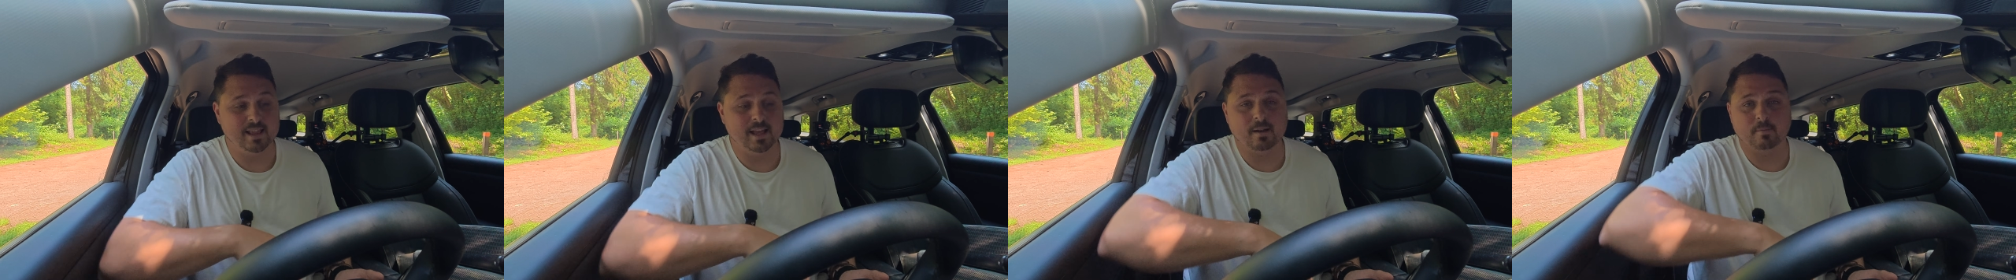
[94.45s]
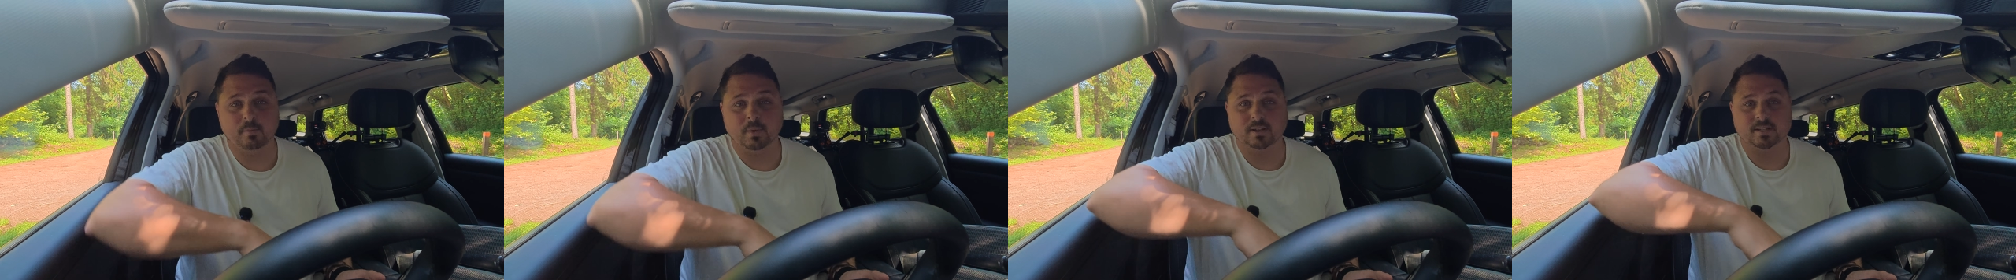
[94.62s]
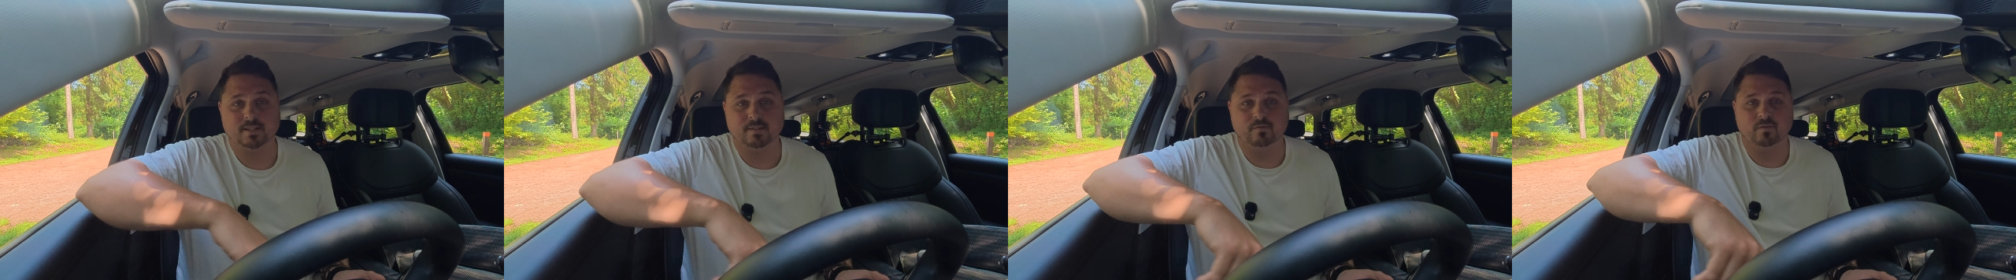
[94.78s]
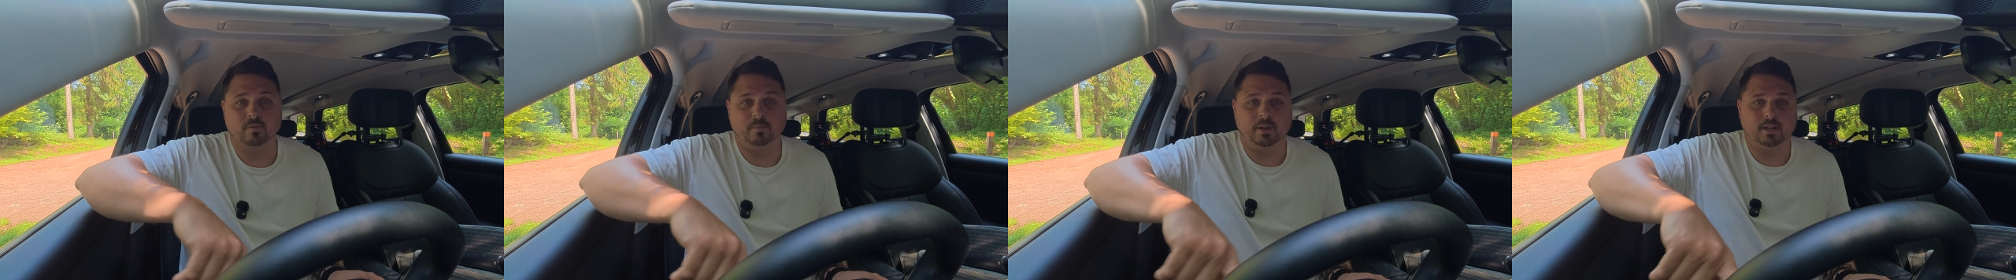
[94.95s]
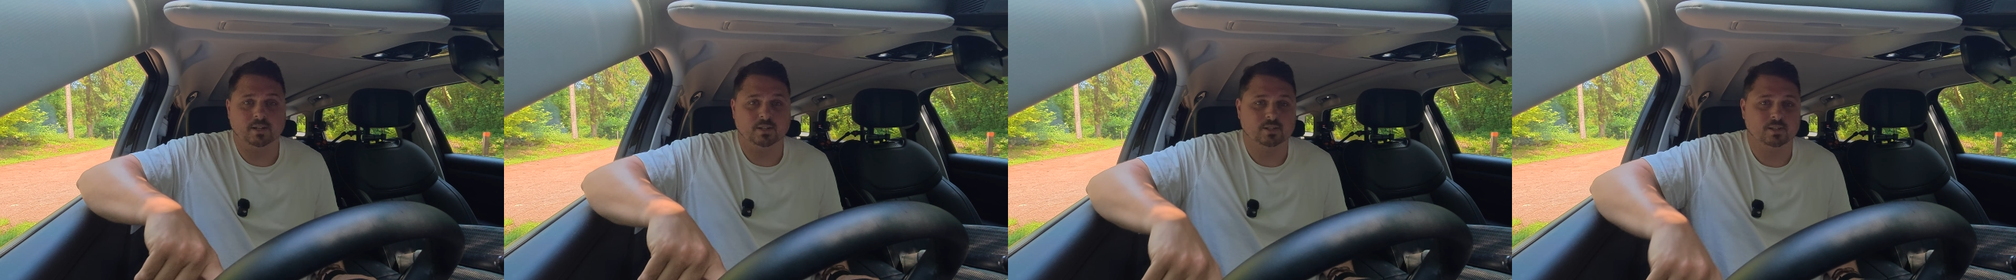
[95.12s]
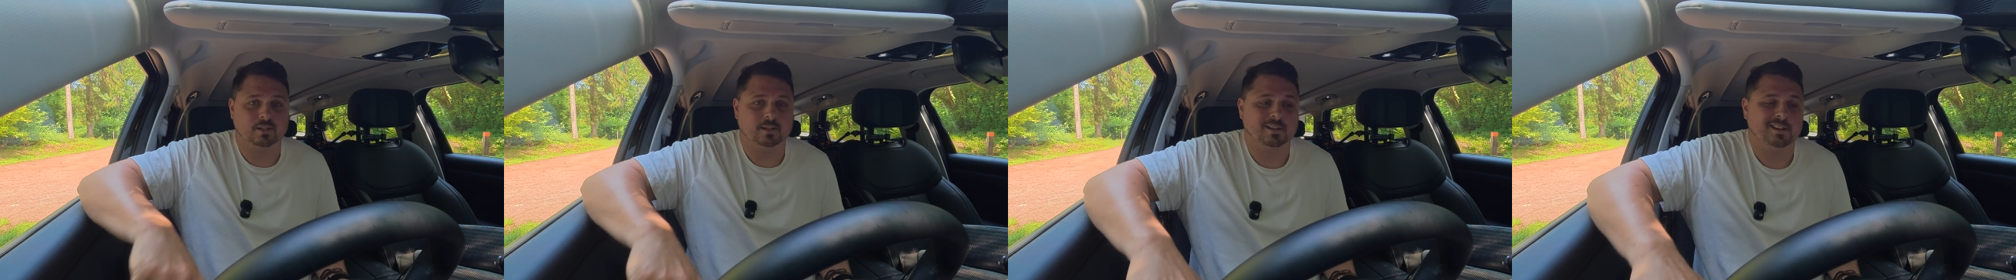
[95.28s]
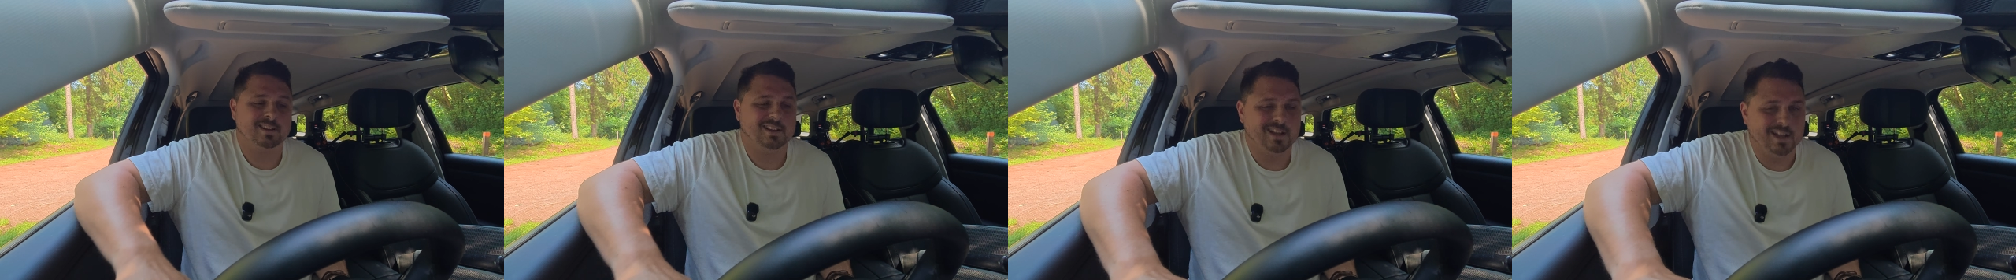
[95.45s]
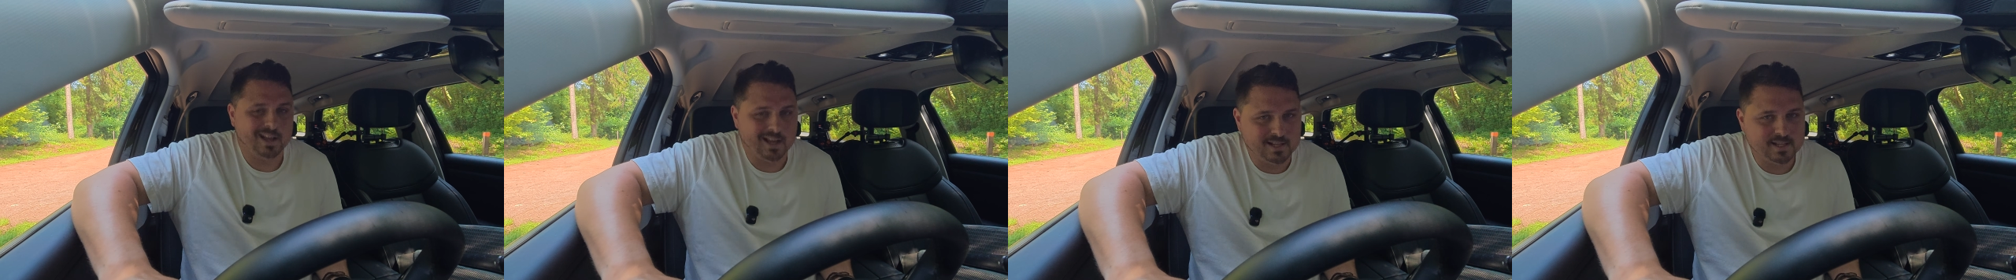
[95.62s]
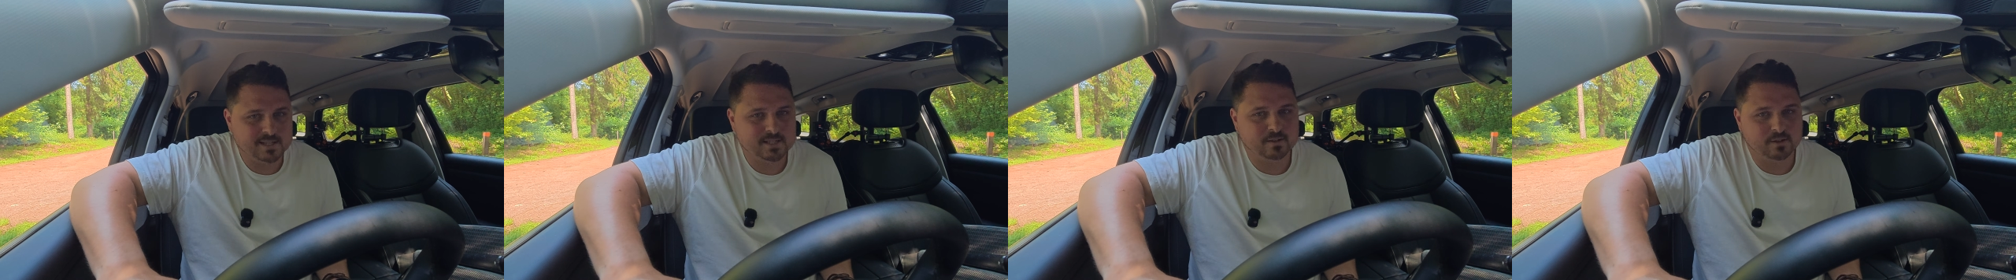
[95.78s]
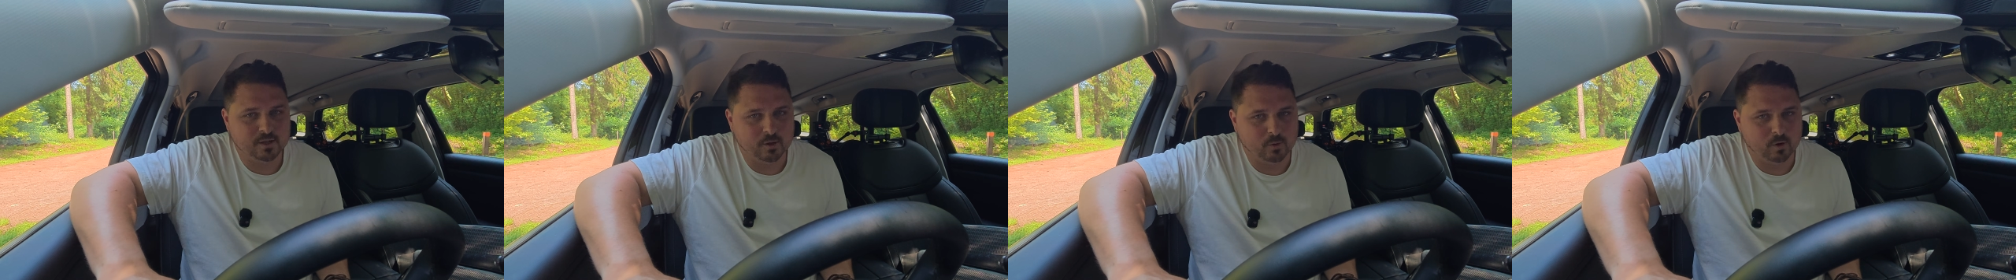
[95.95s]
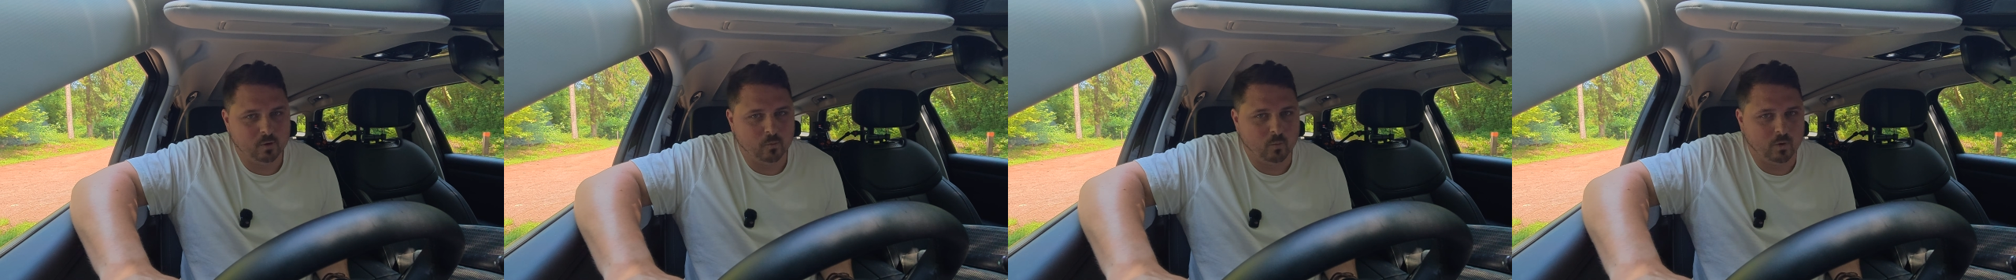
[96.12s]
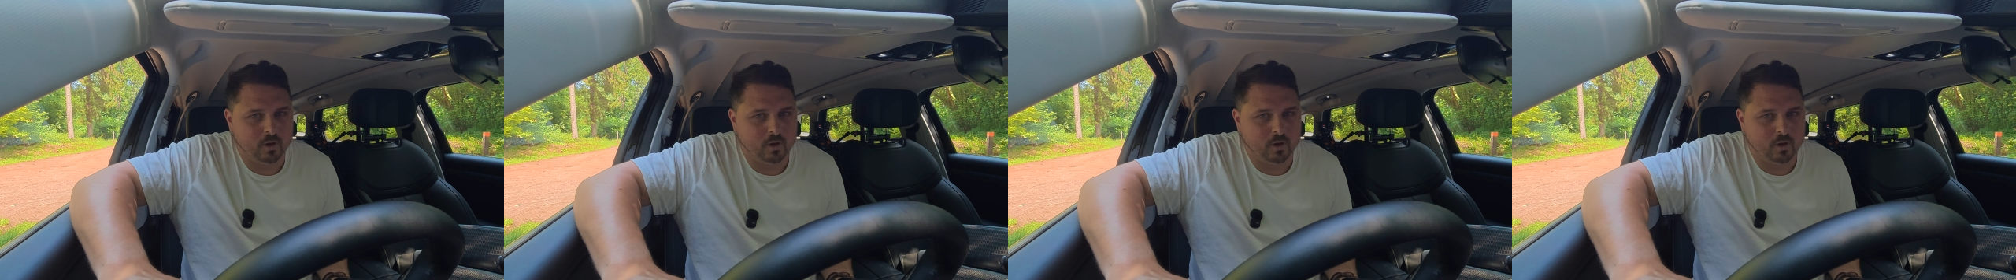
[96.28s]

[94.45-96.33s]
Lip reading: much information until you own one.